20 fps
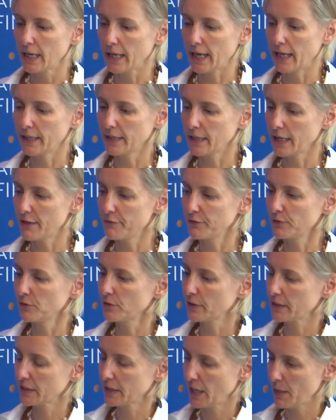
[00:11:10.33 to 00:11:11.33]
Yeah. And if you
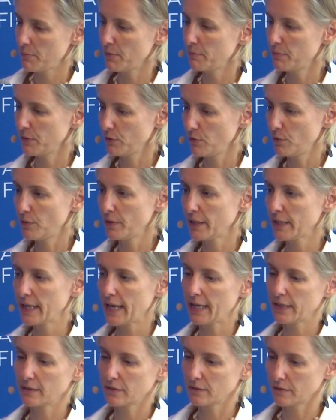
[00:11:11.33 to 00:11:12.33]
look at KBBO
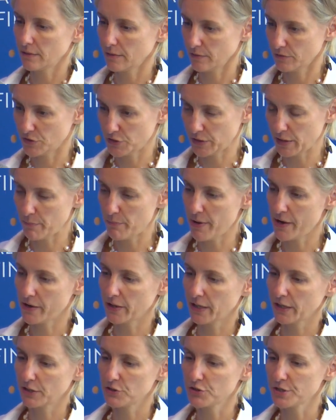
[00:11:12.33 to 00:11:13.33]
again to compare
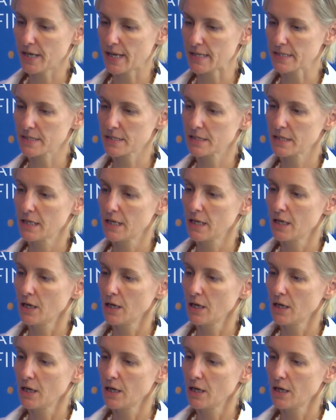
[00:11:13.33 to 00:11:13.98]
and contrast,